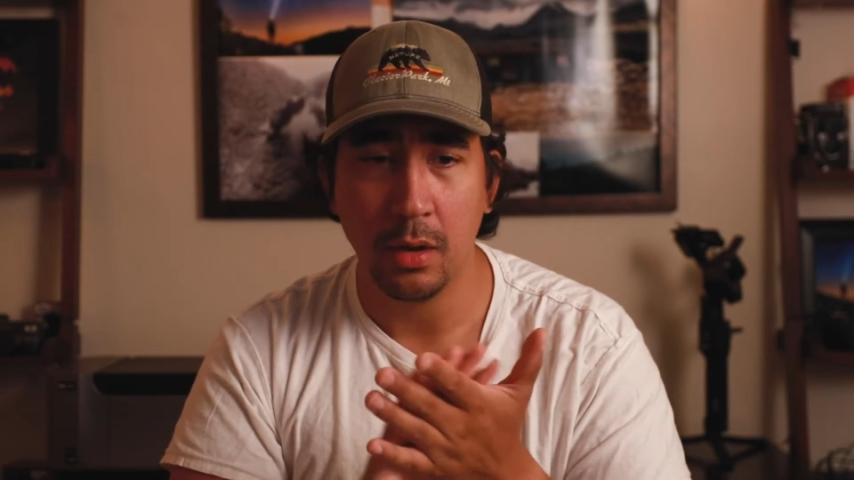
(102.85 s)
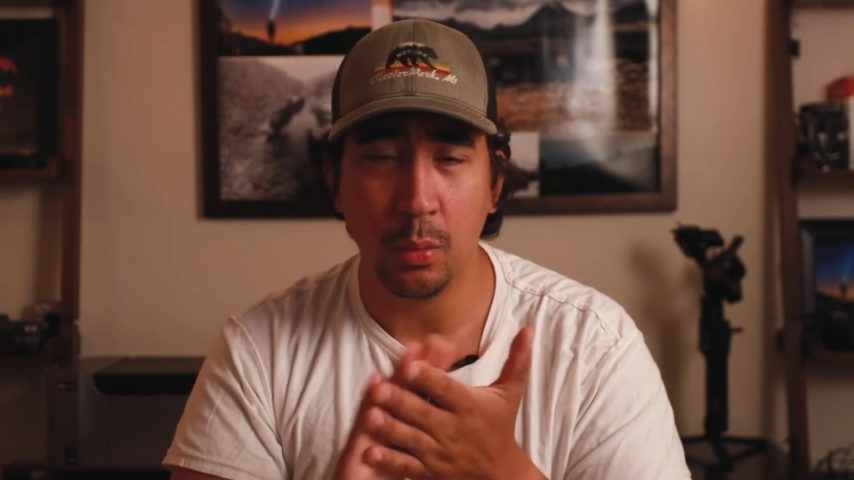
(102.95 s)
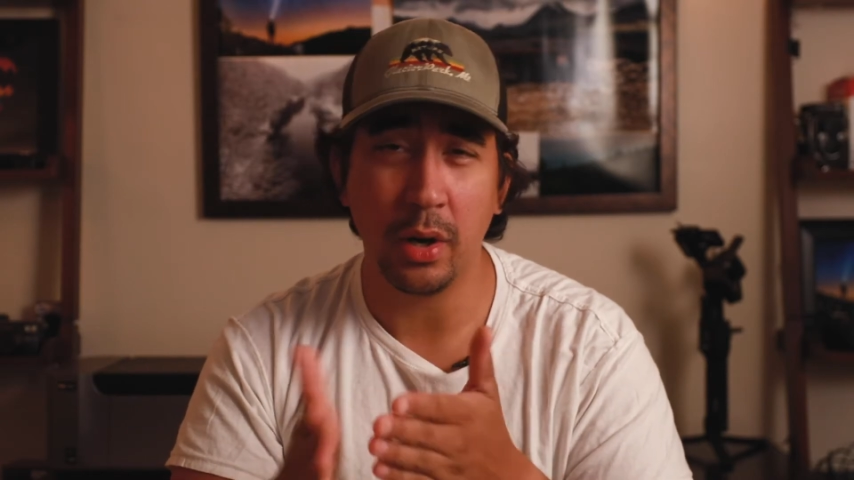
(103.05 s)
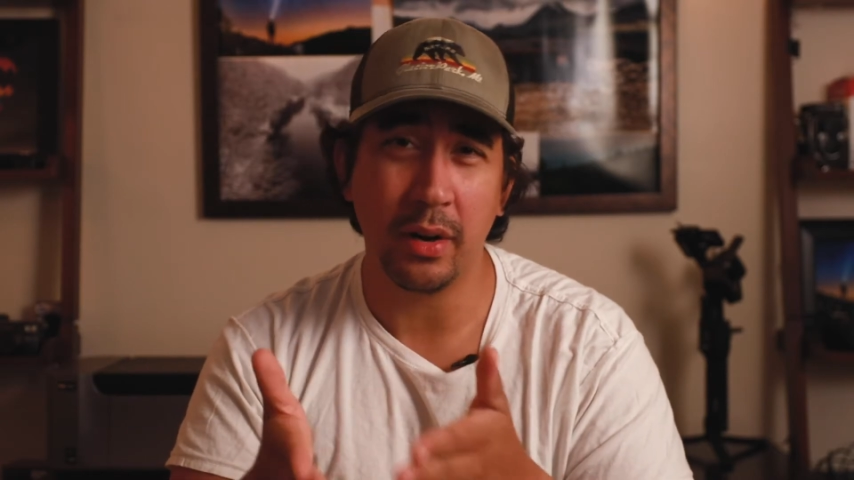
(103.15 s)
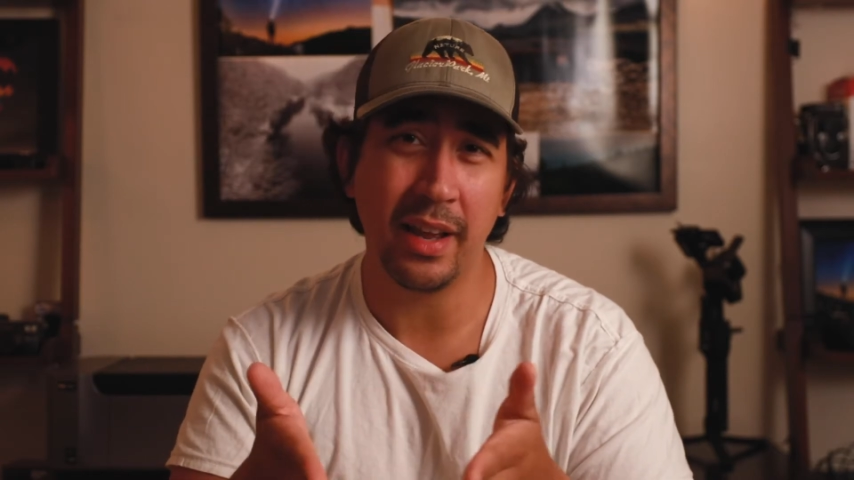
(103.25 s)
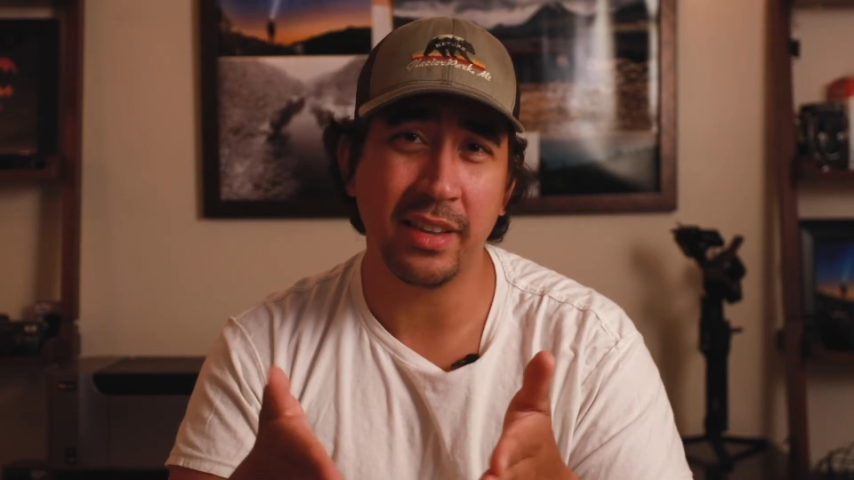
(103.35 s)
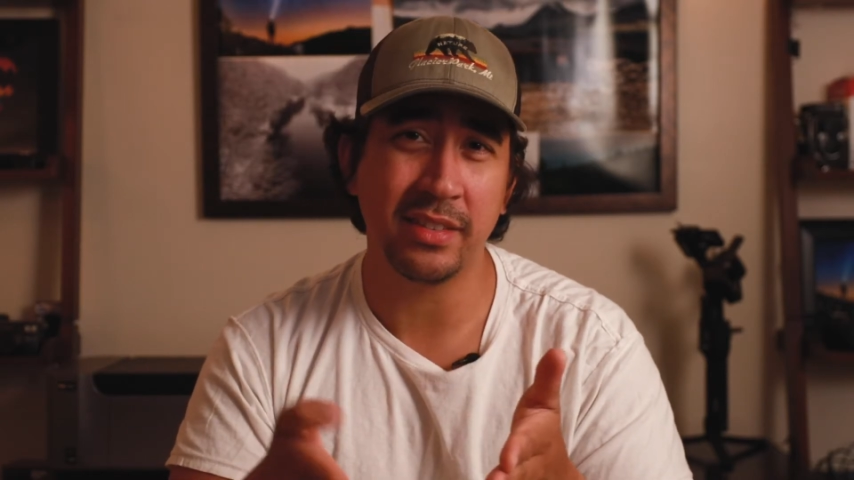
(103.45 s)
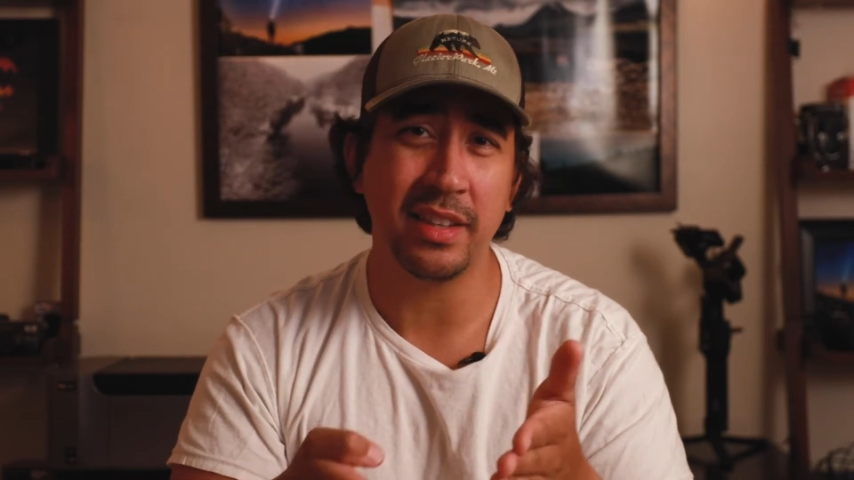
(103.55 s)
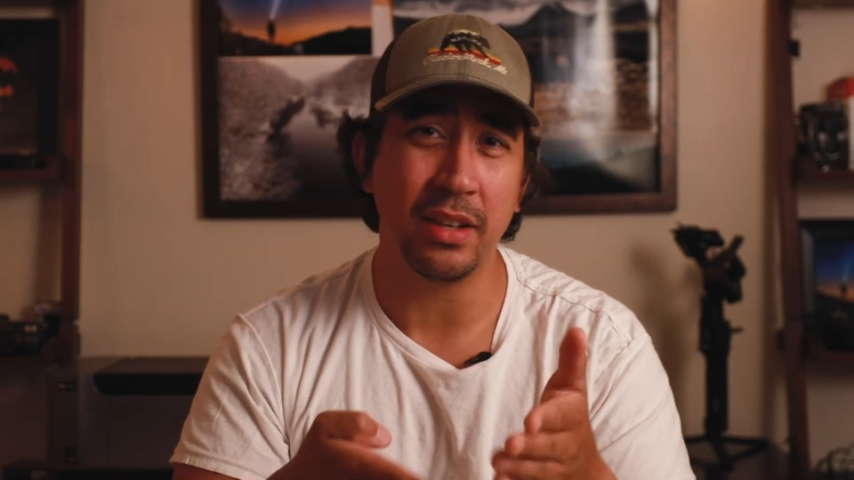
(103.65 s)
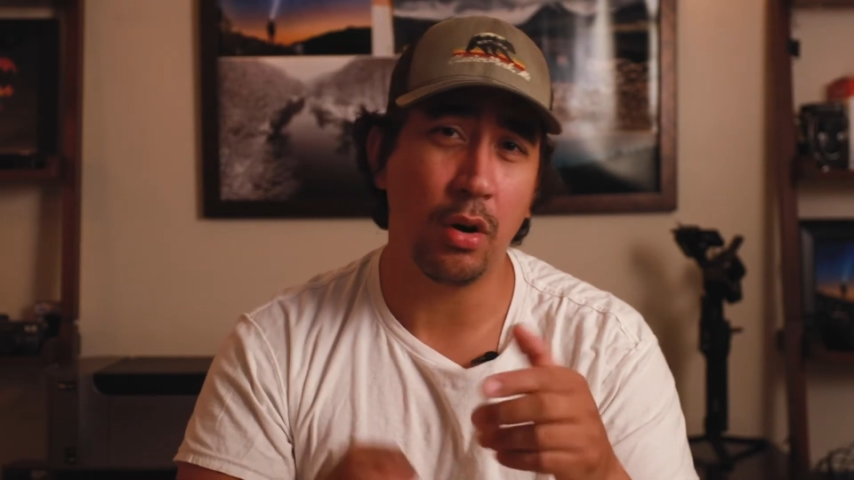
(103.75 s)

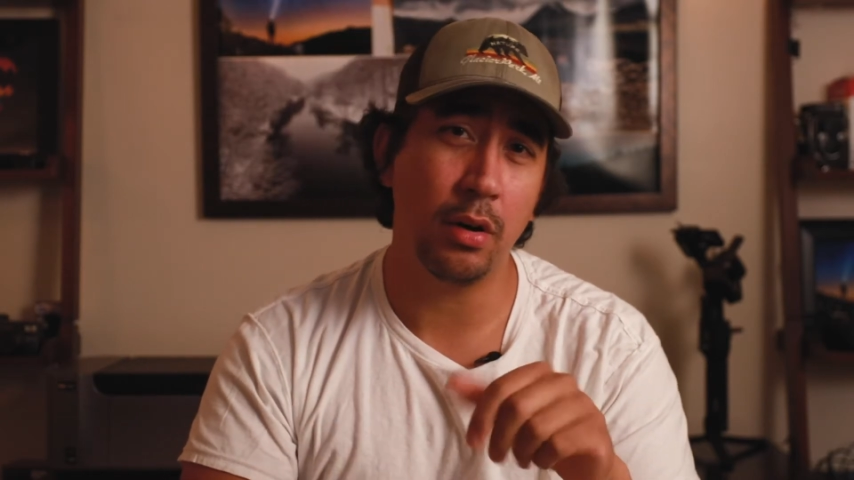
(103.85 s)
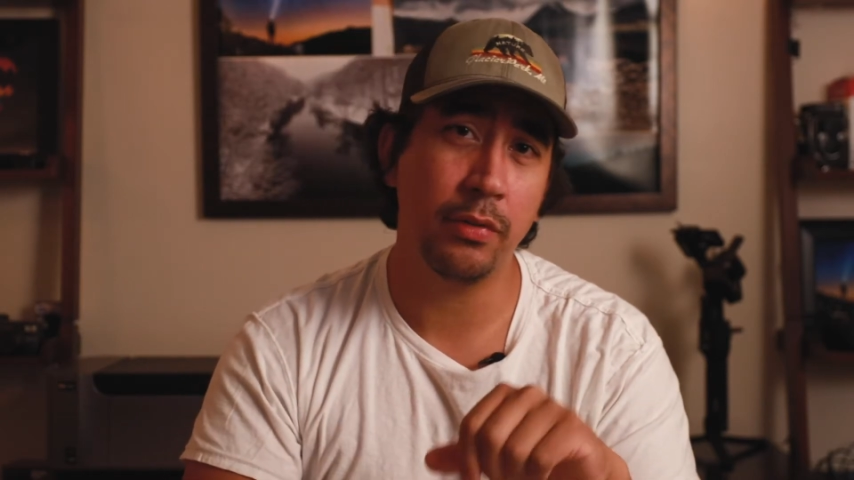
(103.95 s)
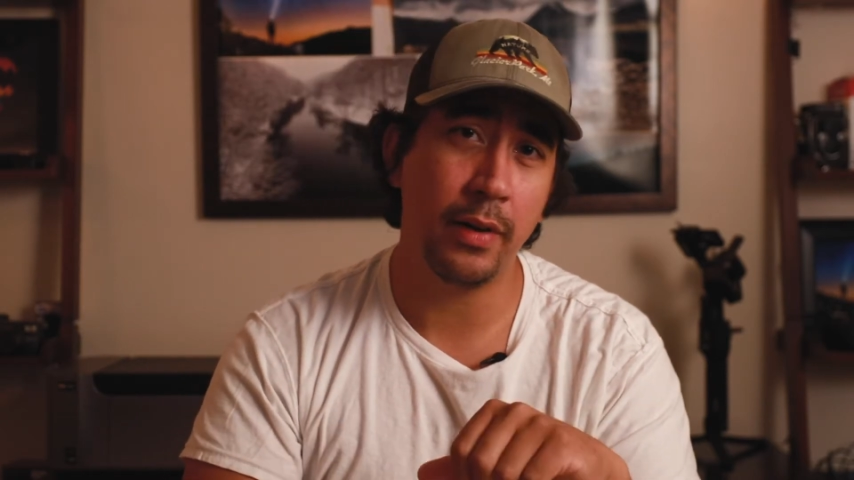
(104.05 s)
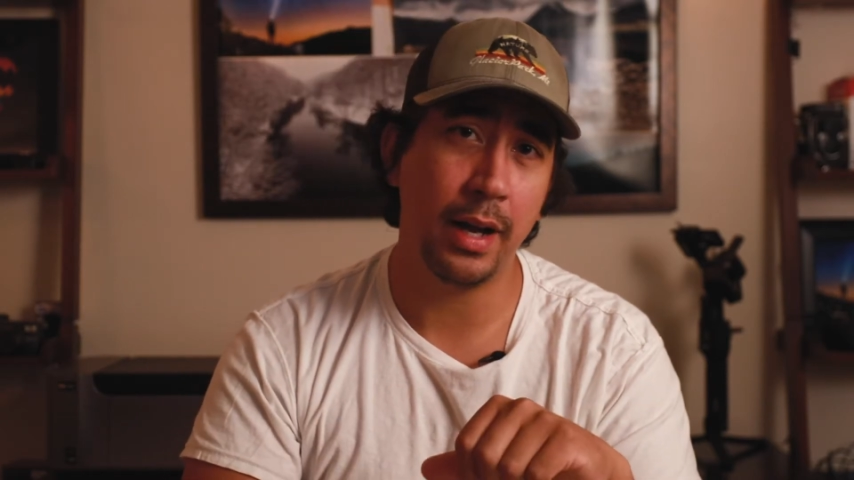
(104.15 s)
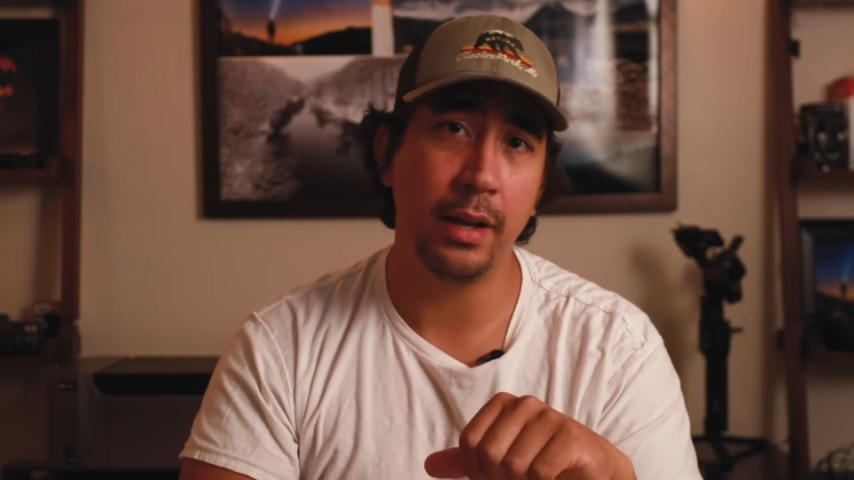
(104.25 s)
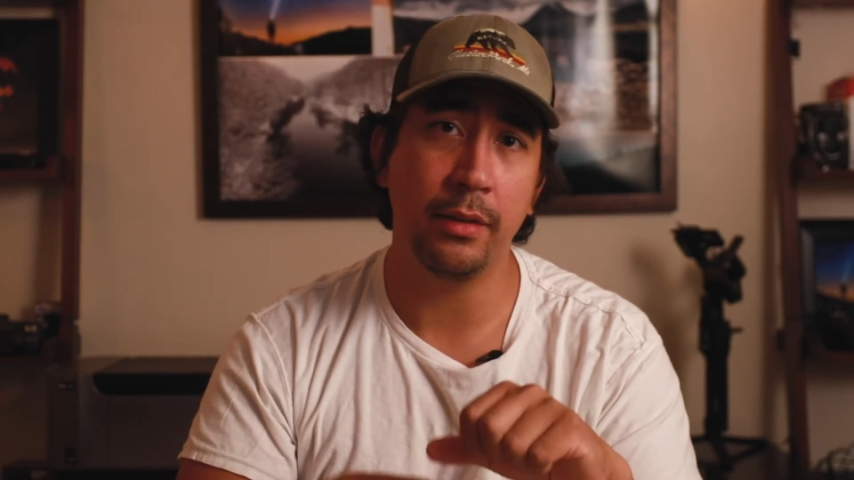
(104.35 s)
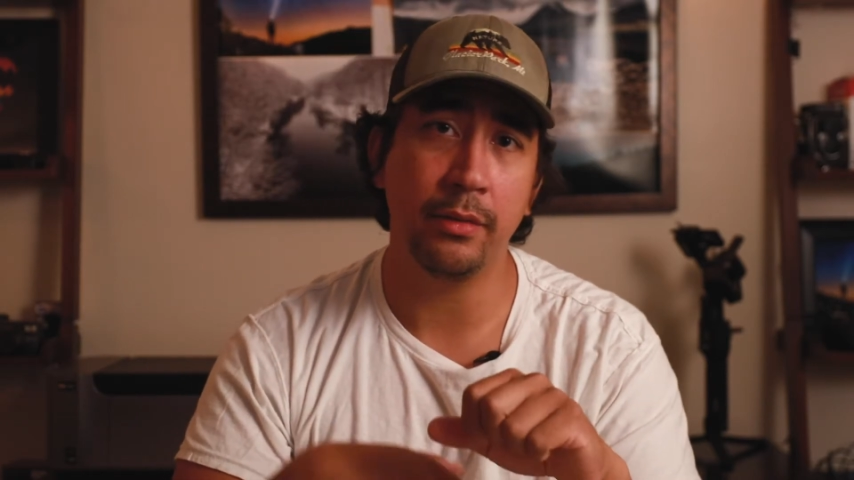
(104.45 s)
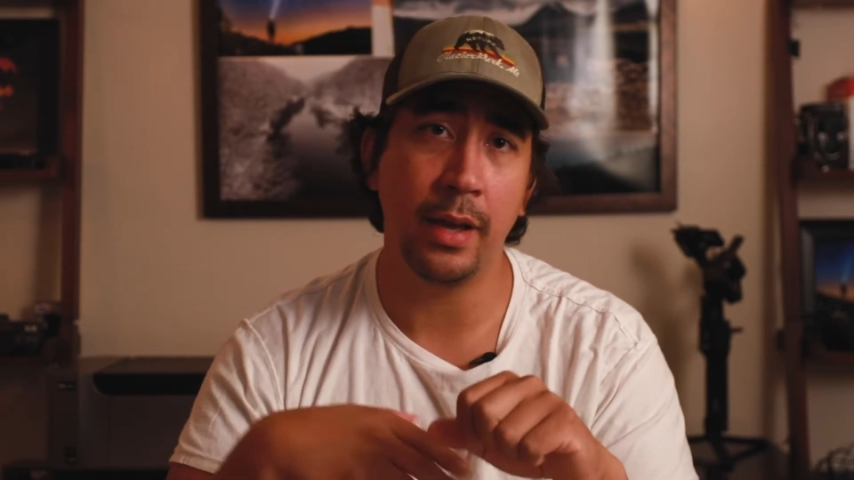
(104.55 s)
whereas the R5